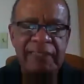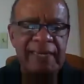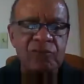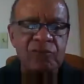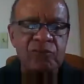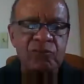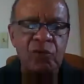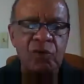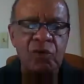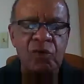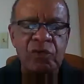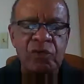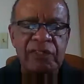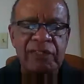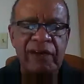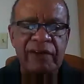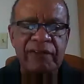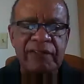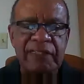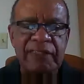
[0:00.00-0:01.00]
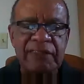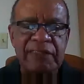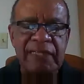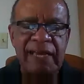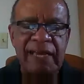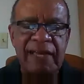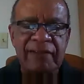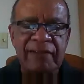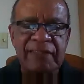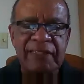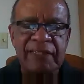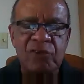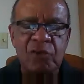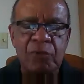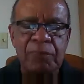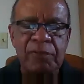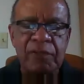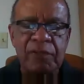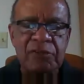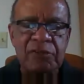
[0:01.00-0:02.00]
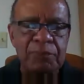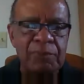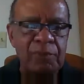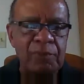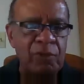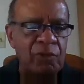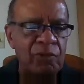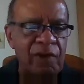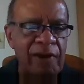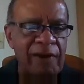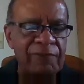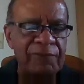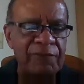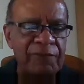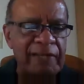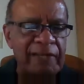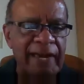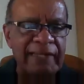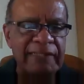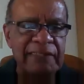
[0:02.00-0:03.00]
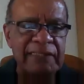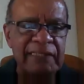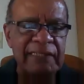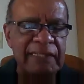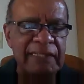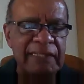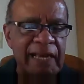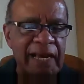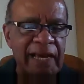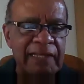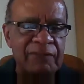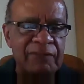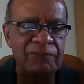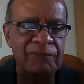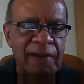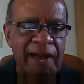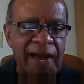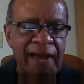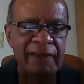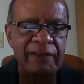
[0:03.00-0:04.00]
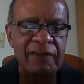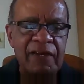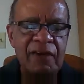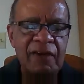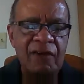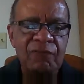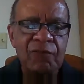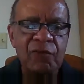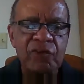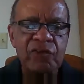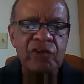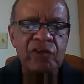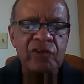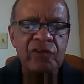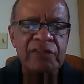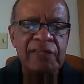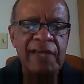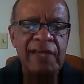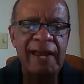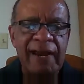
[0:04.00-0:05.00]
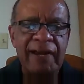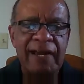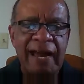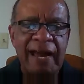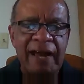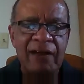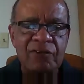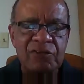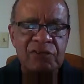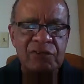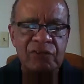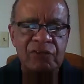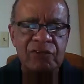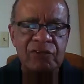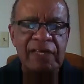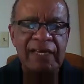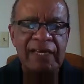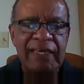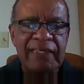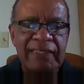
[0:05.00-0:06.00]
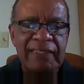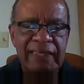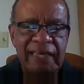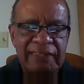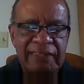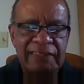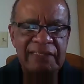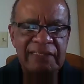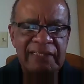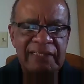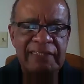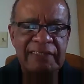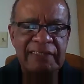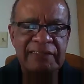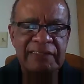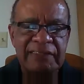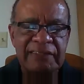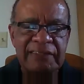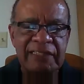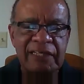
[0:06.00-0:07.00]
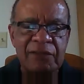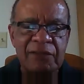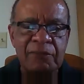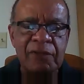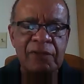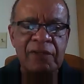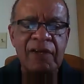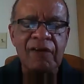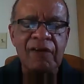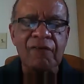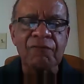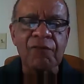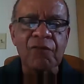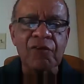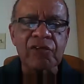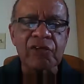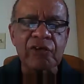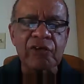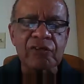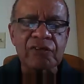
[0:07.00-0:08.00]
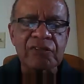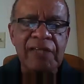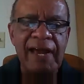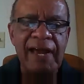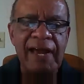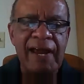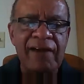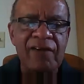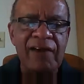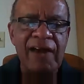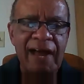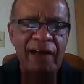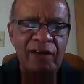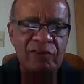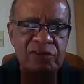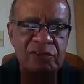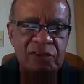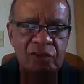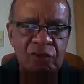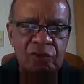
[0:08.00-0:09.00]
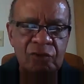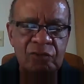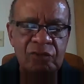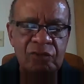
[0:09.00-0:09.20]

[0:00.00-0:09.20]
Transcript: enroll in our Discount Dental Plus program for $19.95. or your entire household. Yes, ladies and gentlemen, or your entire household.